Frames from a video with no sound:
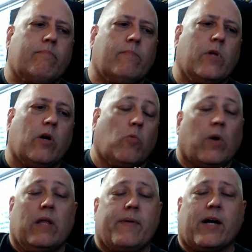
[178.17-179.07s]
know,
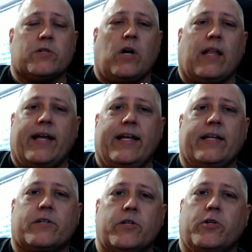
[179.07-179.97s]
really because all I need
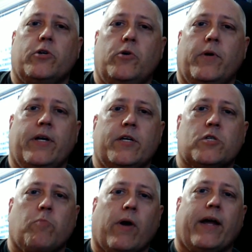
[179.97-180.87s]
it to do is
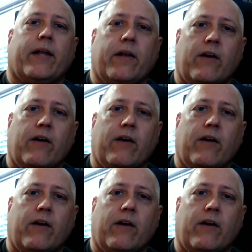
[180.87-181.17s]
bring in enough